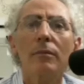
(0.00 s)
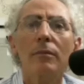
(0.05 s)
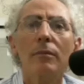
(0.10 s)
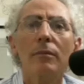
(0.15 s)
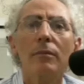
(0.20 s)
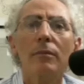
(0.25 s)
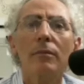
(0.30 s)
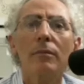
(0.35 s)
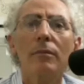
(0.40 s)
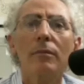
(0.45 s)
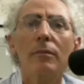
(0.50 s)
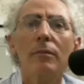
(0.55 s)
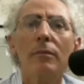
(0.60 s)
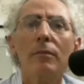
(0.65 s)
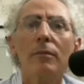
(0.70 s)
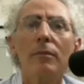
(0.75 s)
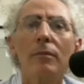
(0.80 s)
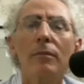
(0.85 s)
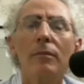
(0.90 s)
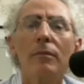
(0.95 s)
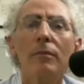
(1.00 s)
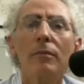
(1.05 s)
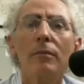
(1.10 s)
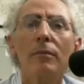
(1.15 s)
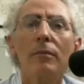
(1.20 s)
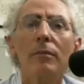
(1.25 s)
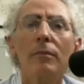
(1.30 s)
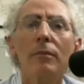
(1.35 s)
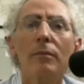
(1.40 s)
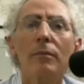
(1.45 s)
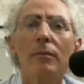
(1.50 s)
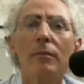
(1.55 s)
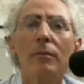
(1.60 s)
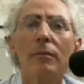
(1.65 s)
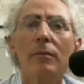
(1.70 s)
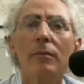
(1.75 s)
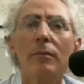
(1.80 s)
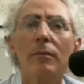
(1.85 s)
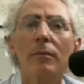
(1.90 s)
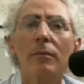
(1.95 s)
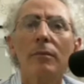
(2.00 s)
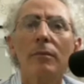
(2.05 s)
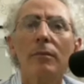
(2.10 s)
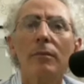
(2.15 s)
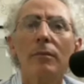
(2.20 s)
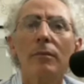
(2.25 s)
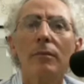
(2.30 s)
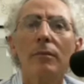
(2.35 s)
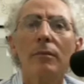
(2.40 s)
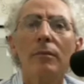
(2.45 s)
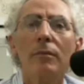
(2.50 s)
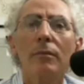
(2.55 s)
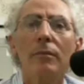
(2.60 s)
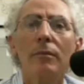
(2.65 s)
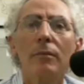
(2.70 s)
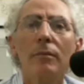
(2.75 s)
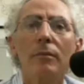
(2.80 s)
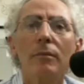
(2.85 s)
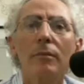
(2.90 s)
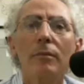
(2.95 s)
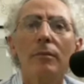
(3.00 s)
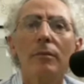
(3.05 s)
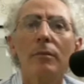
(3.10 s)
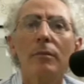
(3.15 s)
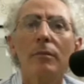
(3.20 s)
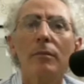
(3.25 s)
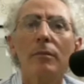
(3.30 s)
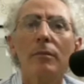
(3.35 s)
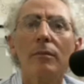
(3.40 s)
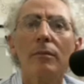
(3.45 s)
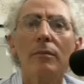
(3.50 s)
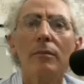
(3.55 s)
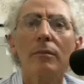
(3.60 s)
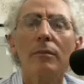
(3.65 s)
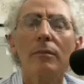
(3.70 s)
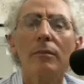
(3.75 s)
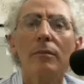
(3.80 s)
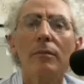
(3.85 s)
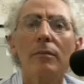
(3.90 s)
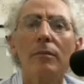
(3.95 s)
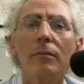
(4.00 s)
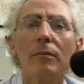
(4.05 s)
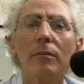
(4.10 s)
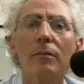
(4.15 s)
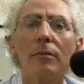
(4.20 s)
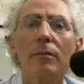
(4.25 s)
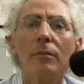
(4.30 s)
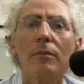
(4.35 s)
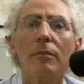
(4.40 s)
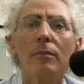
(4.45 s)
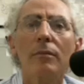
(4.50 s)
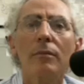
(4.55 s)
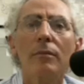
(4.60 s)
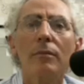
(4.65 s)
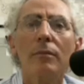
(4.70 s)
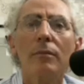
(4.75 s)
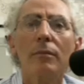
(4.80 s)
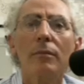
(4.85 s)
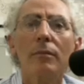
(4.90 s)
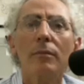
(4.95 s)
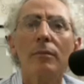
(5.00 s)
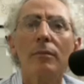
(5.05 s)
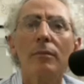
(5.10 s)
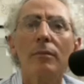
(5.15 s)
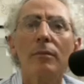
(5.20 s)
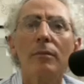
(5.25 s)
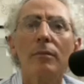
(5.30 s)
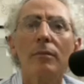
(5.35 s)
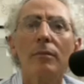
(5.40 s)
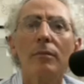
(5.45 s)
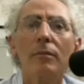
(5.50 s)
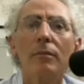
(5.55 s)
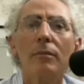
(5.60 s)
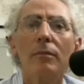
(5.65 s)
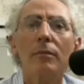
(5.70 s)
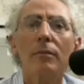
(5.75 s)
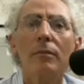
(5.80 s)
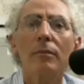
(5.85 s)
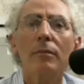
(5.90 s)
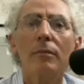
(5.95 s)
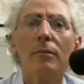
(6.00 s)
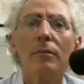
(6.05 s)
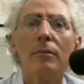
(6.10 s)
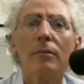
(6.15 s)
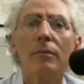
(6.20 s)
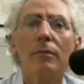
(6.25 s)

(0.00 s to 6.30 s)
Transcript: No words are spoken by the person on screen.